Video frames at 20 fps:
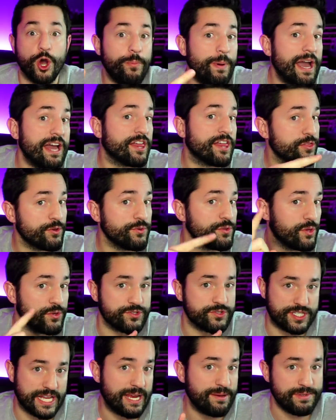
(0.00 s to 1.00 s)
go back through
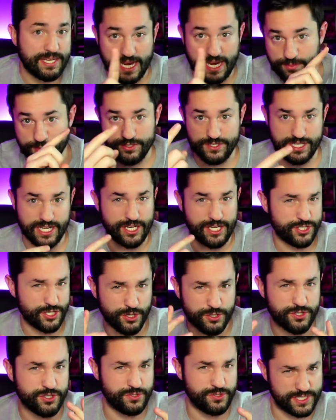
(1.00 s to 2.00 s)
those same tables that I
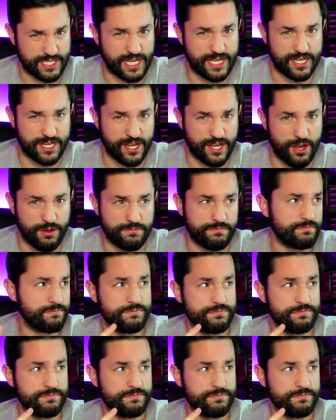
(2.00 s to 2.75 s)
showed you a second ago.